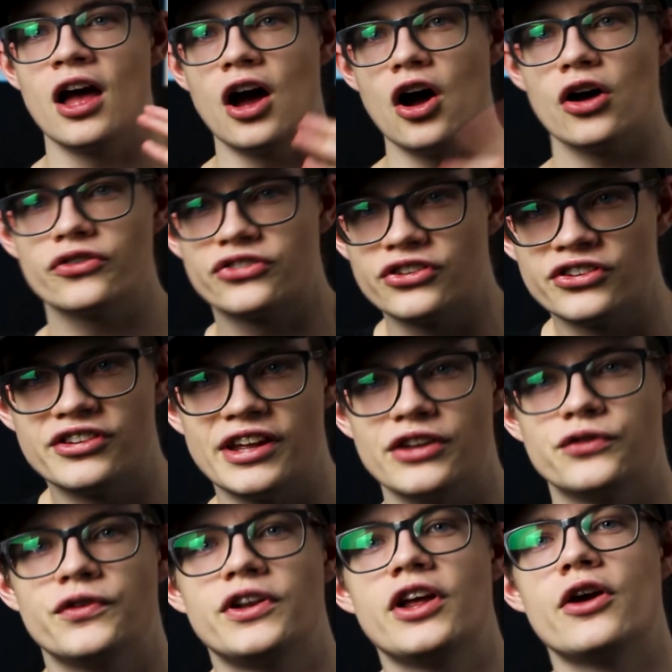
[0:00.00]
after
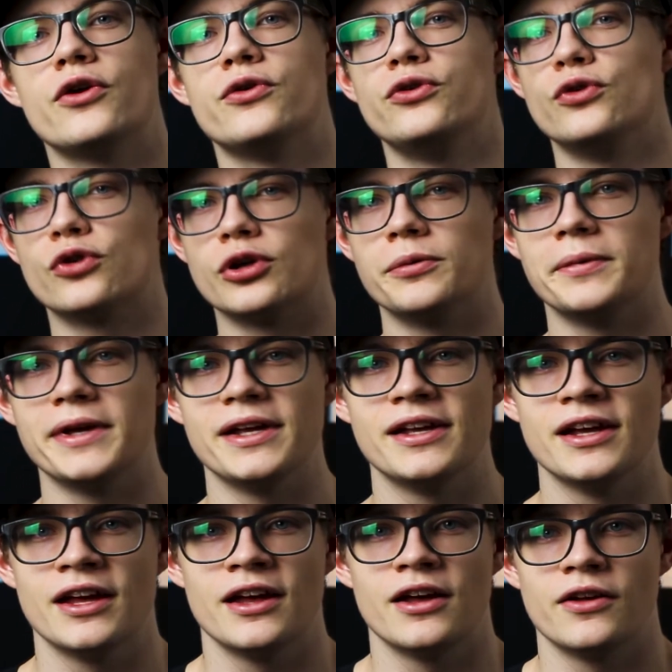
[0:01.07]
today's video, you're going to be
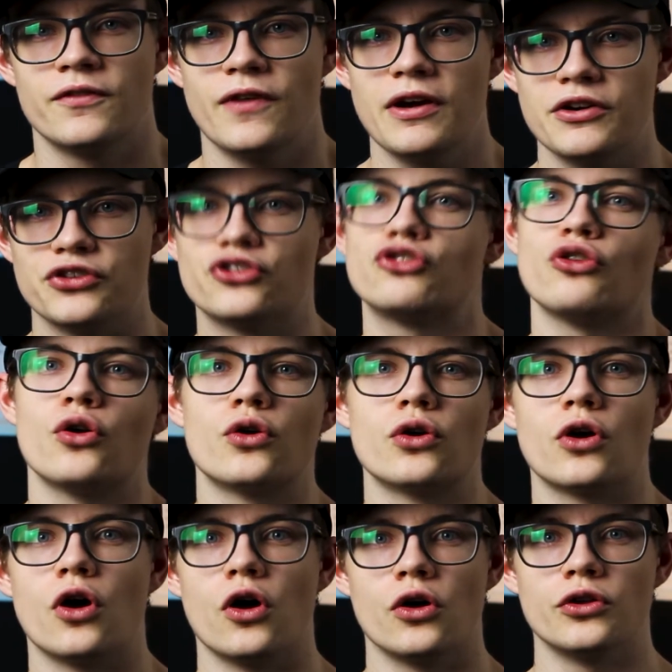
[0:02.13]
very
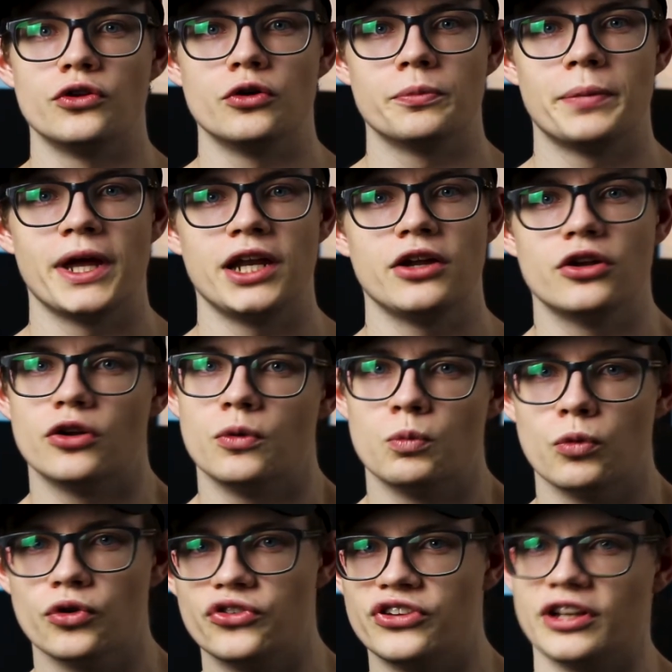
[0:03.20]
strong on your opinion on
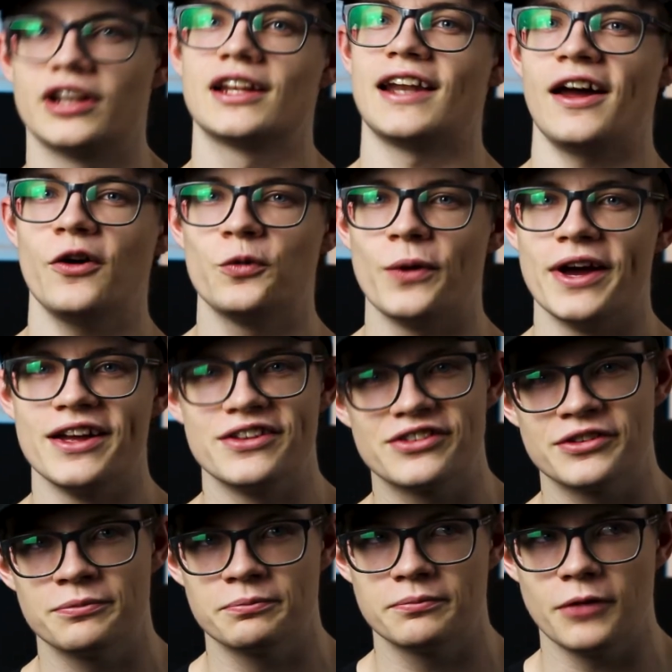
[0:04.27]
wanting
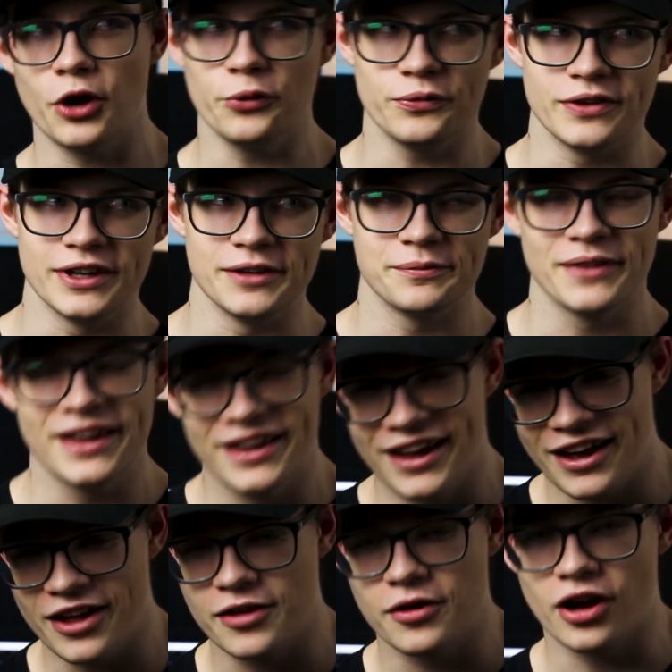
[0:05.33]
Cloudways, hopefully.
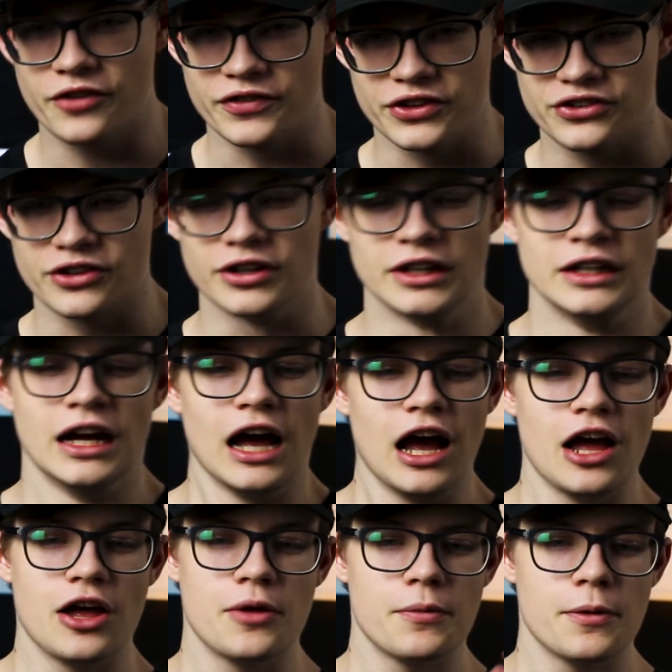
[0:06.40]
I think so.
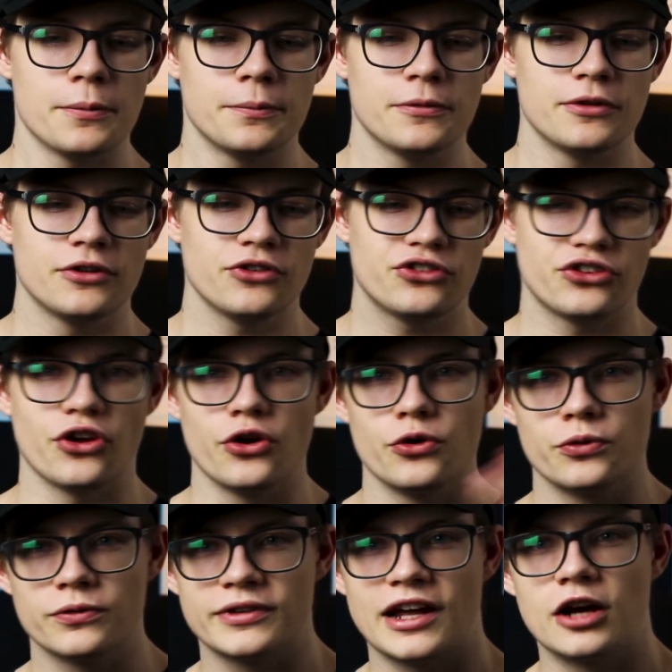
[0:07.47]
So
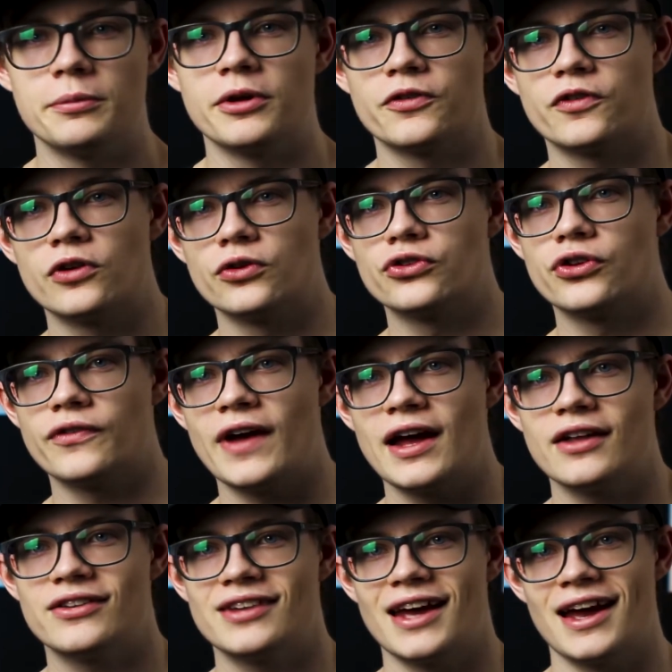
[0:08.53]
that'll be a follow on to
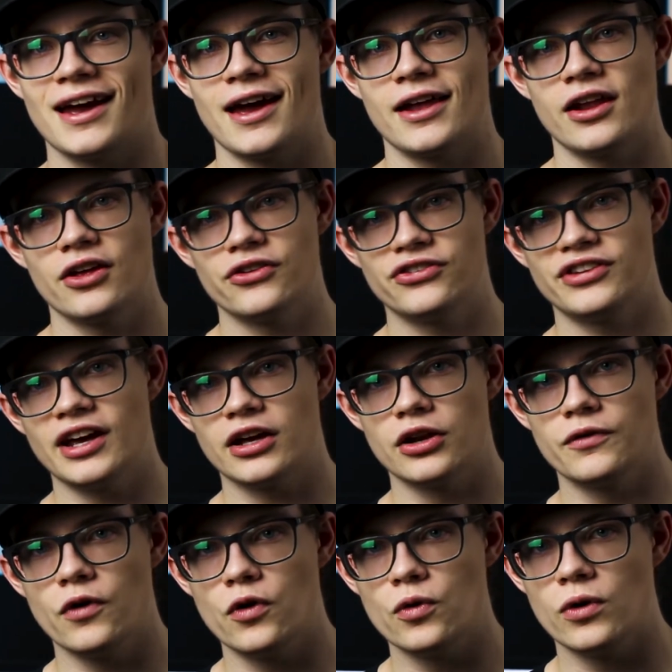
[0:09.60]
that. And second
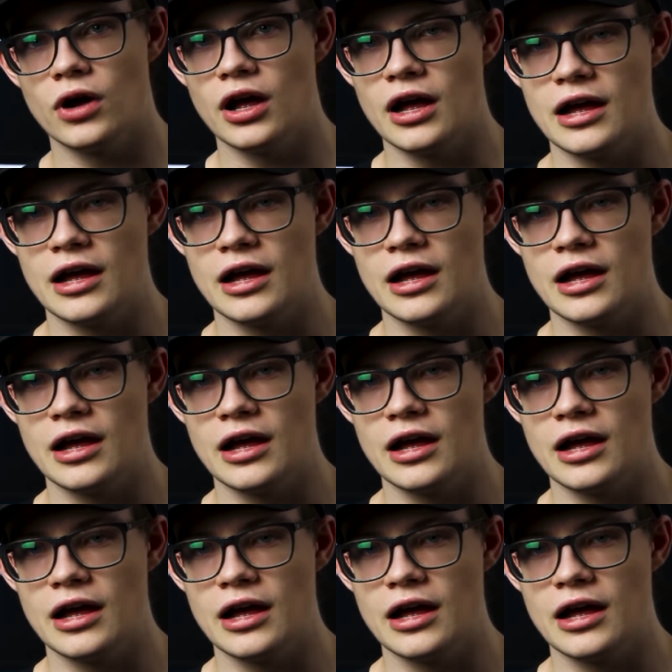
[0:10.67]
of all,